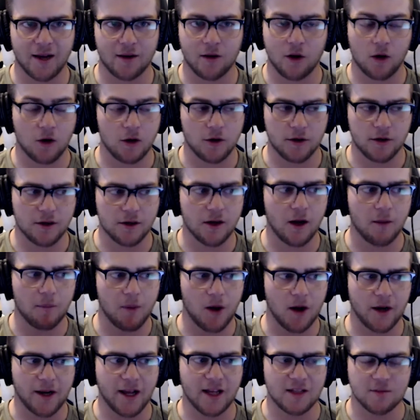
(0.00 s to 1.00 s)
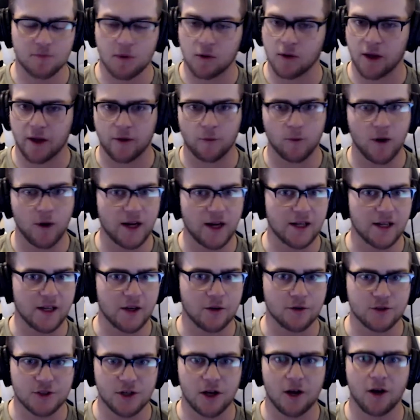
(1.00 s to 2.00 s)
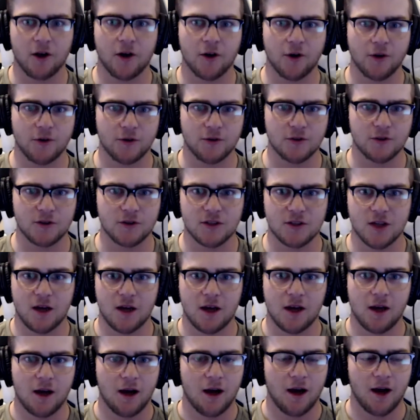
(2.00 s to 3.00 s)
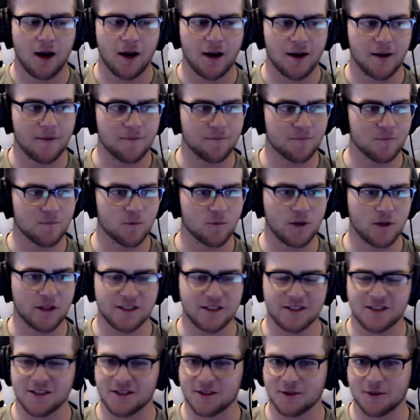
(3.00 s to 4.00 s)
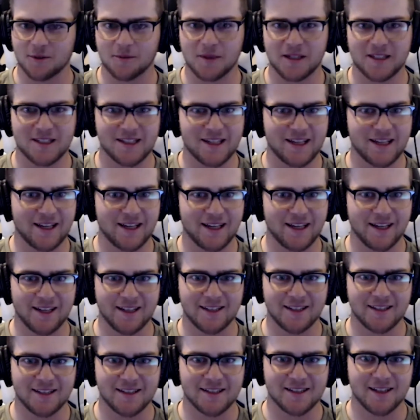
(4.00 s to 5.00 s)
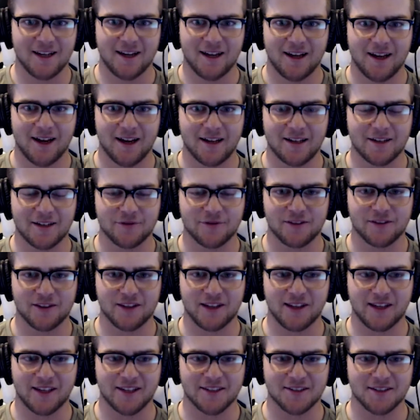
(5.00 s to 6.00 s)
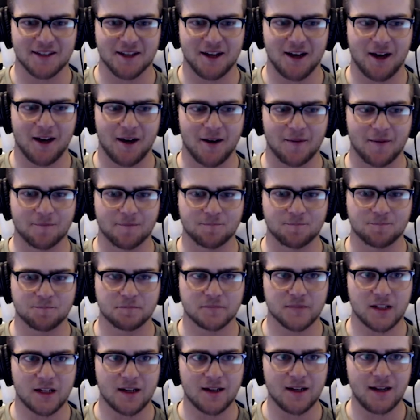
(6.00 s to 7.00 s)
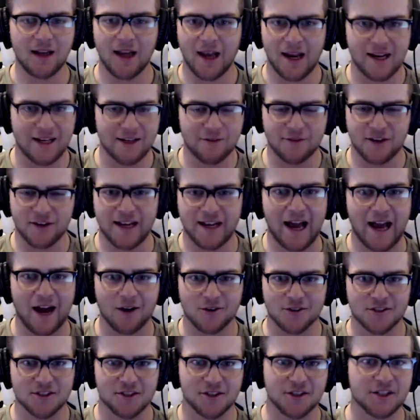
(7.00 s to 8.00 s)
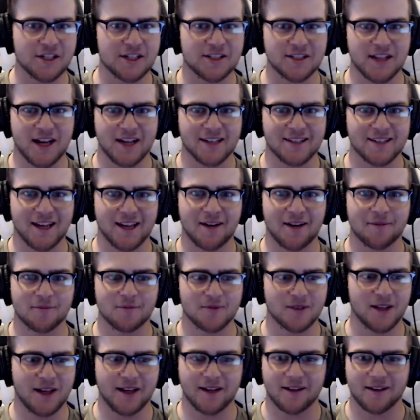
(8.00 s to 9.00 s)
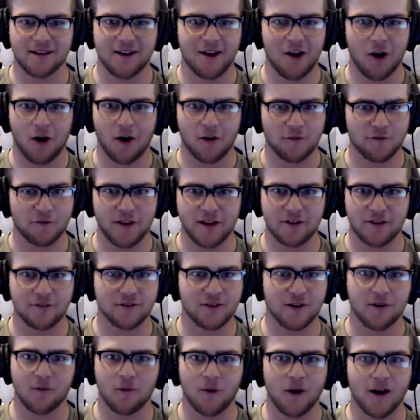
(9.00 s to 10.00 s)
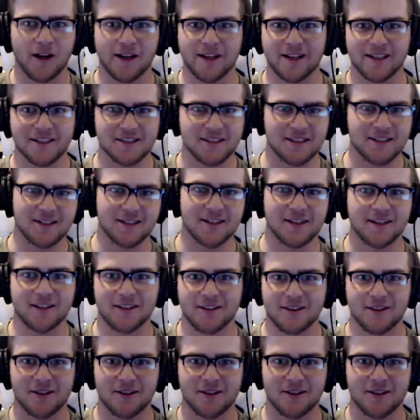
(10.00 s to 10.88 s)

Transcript: or not podcast, but like radio shows. We listened to them as kids and different things. And even now, Sirius XM, like our favorite one is the